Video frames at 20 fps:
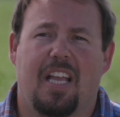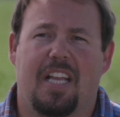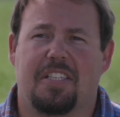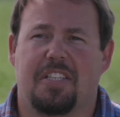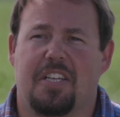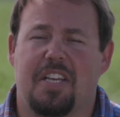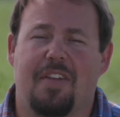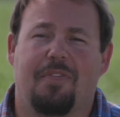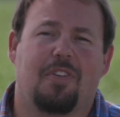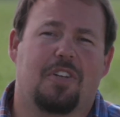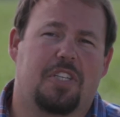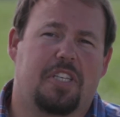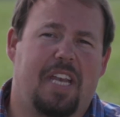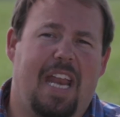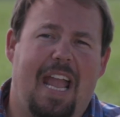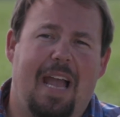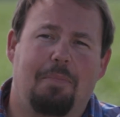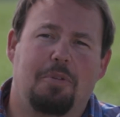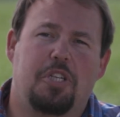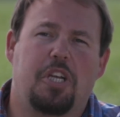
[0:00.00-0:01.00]
it's a different
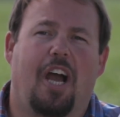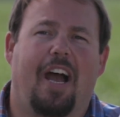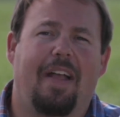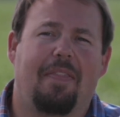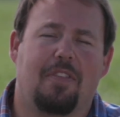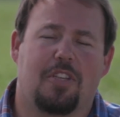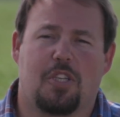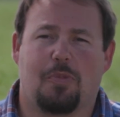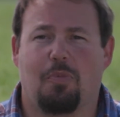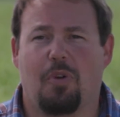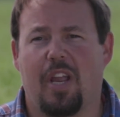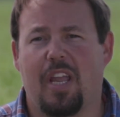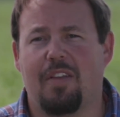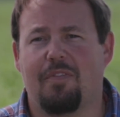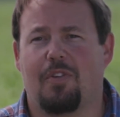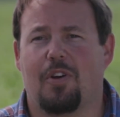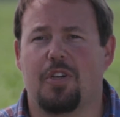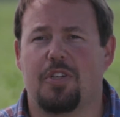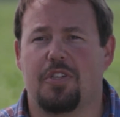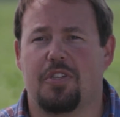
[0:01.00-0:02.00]
snapshot in the spring
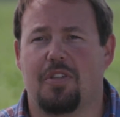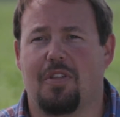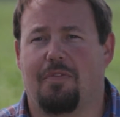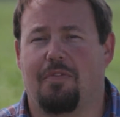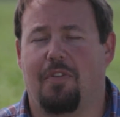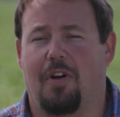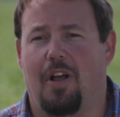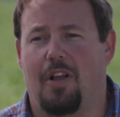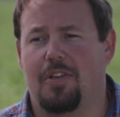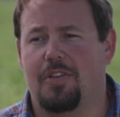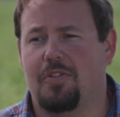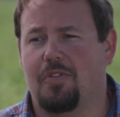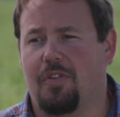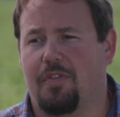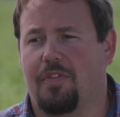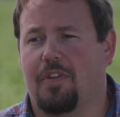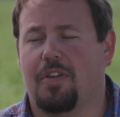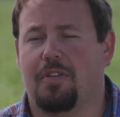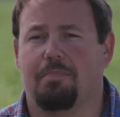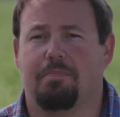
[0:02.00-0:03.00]
versus the fall. So
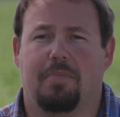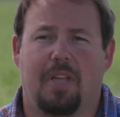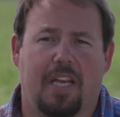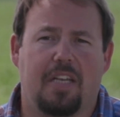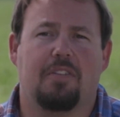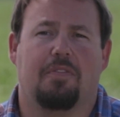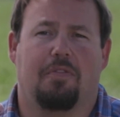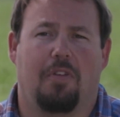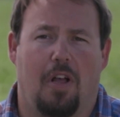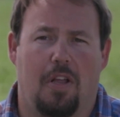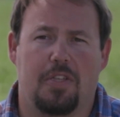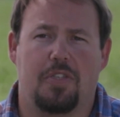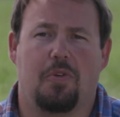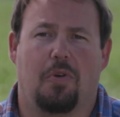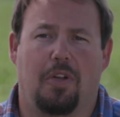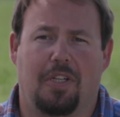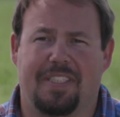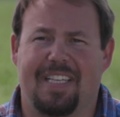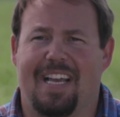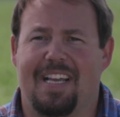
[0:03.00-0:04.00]
if you like to fall
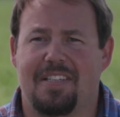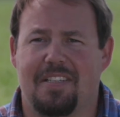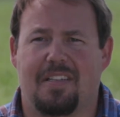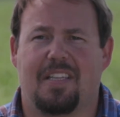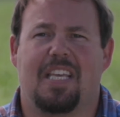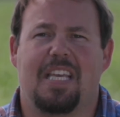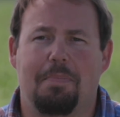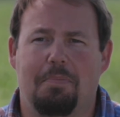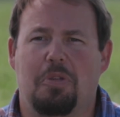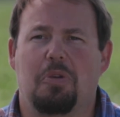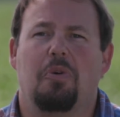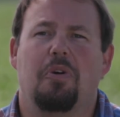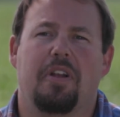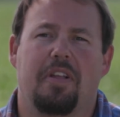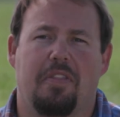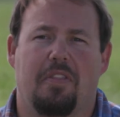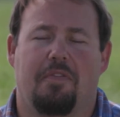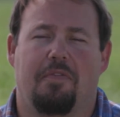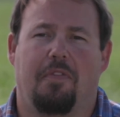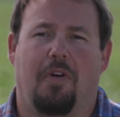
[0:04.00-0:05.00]
soil test, keep doing it
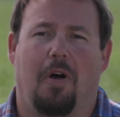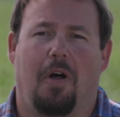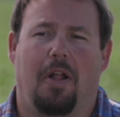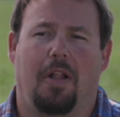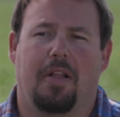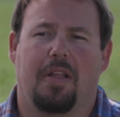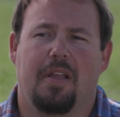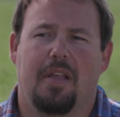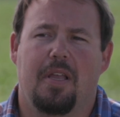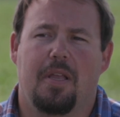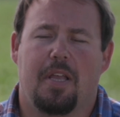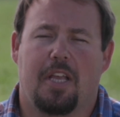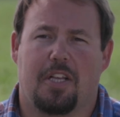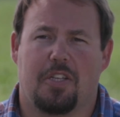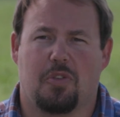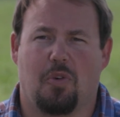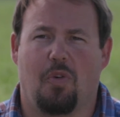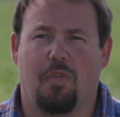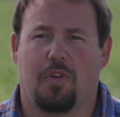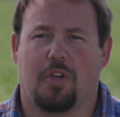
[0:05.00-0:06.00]
in the fall
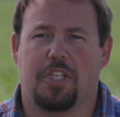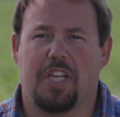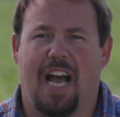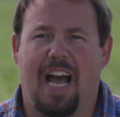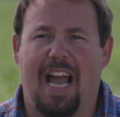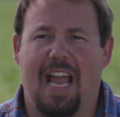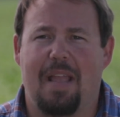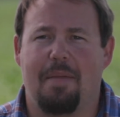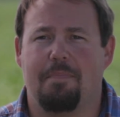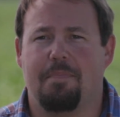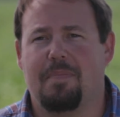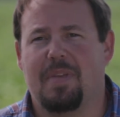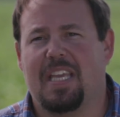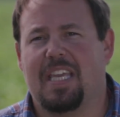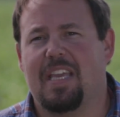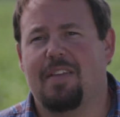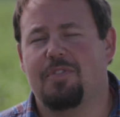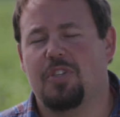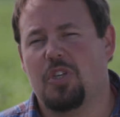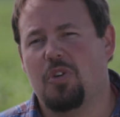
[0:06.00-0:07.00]
because over time it
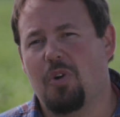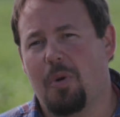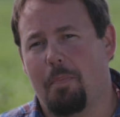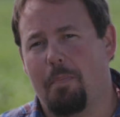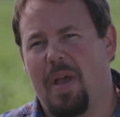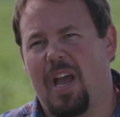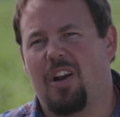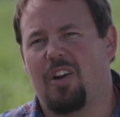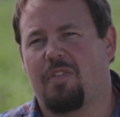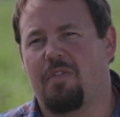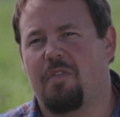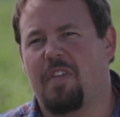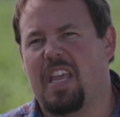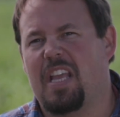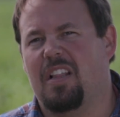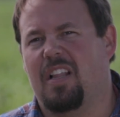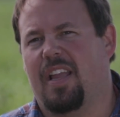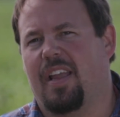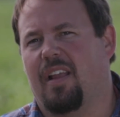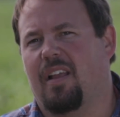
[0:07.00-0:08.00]
gives you a better
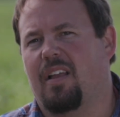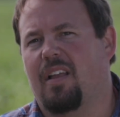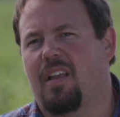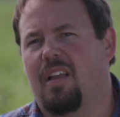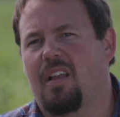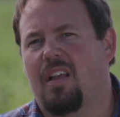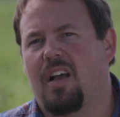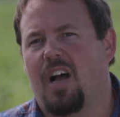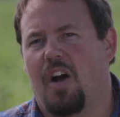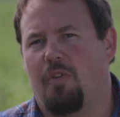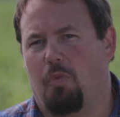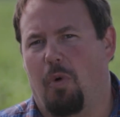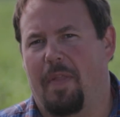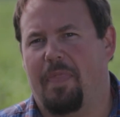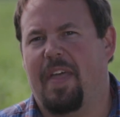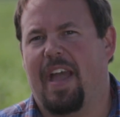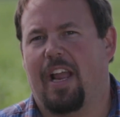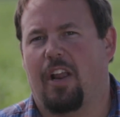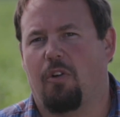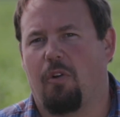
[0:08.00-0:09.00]
feeling of what
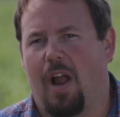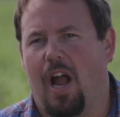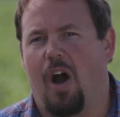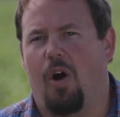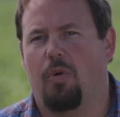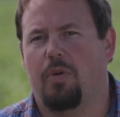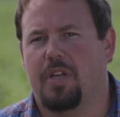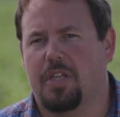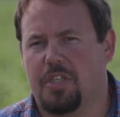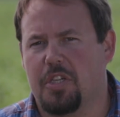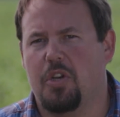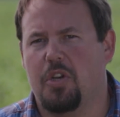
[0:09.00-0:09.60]
that ground is